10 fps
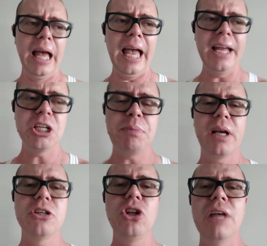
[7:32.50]
And just
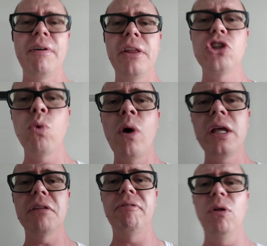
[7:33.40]
because you live on the
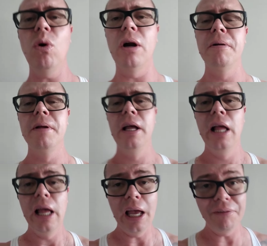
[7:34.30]
20th floor,
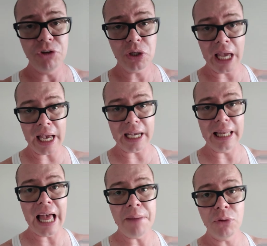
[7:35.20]
if you can't
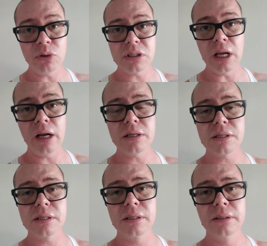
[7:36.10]
climb those stairs,
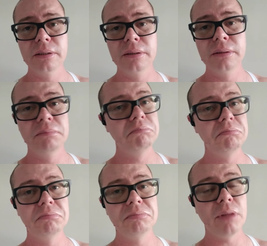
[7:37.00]

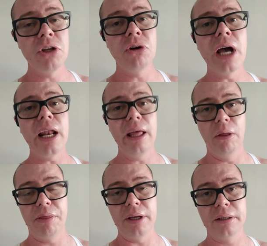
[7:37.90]
then you're not
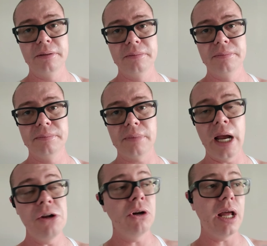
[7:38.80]
healthy.
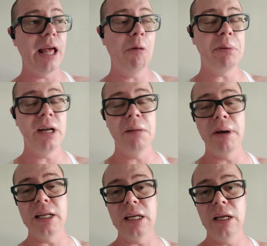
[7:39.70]
And you're not helping
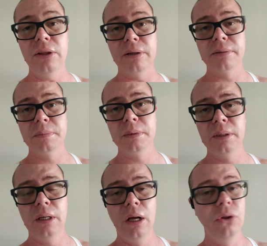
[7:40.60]
anybody either.
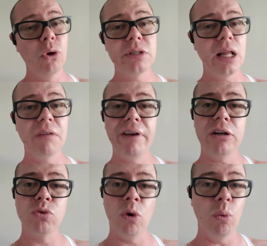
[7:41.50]
Those
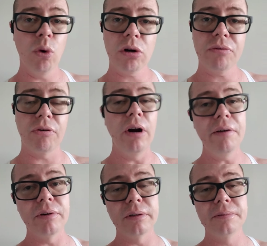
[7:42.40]
elevators won't work
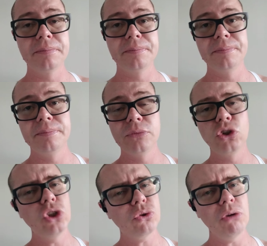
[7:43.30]
forever.
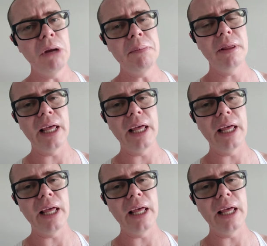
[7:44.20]
Just remember